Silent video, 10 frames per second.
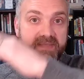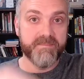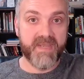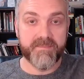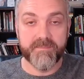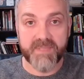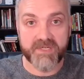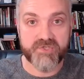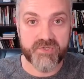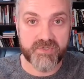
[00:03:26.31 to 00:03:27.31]
and then my
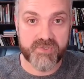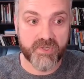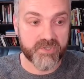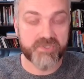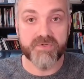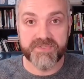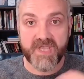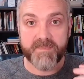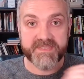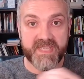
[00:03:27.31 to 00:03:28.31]
blood sugar
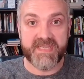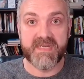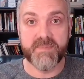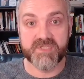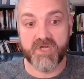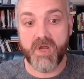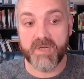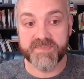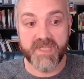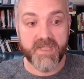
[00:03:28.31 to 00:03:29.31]
shoots up as I eat a bunch of
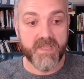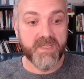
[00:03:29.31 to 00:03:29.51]
carbs.